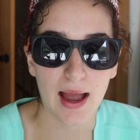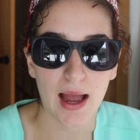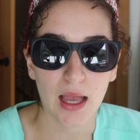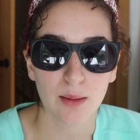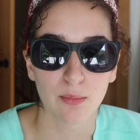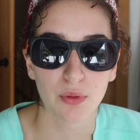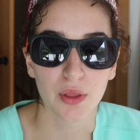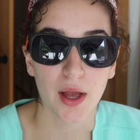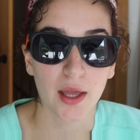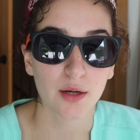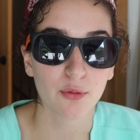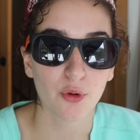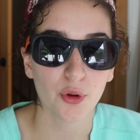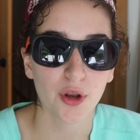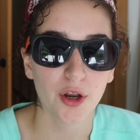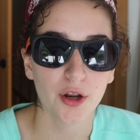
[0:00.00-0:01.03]
I
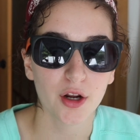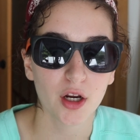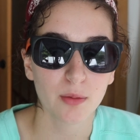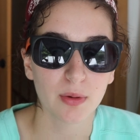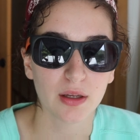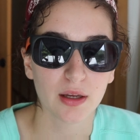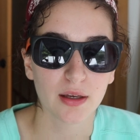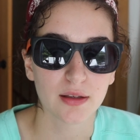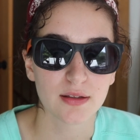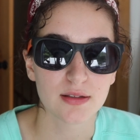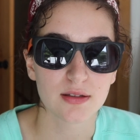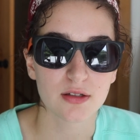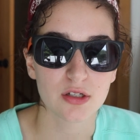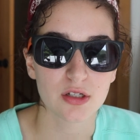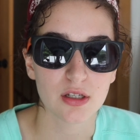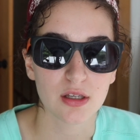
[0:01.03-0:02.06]
blindfolded her
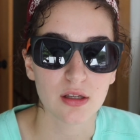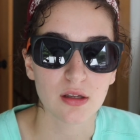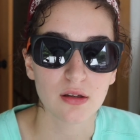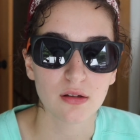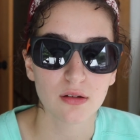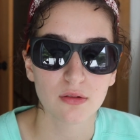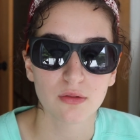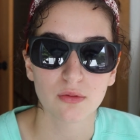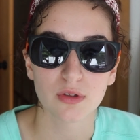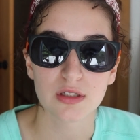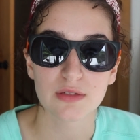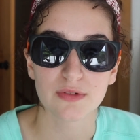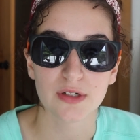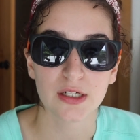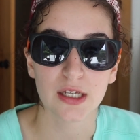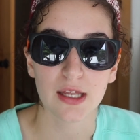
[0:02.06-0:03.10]
because she
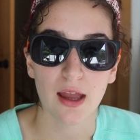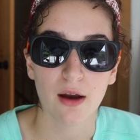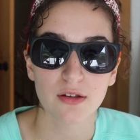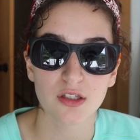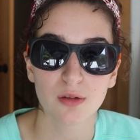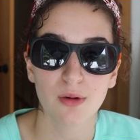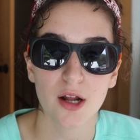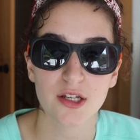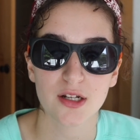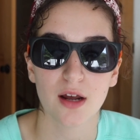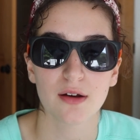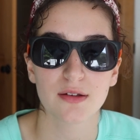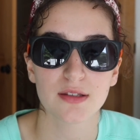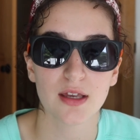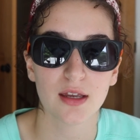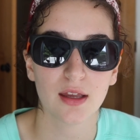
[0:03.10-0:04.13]
was freaking out so much, and
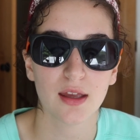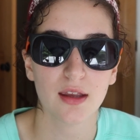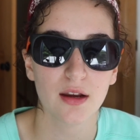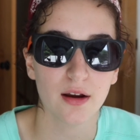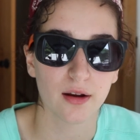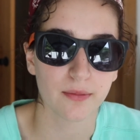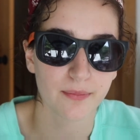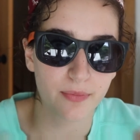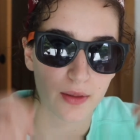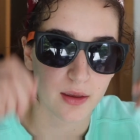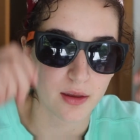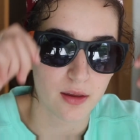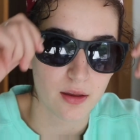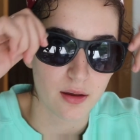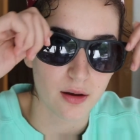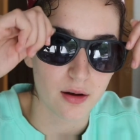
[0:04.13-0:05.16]
I was like, here,
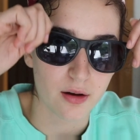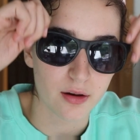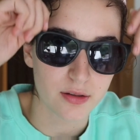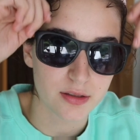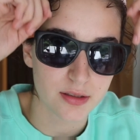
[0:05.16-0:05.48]
I'll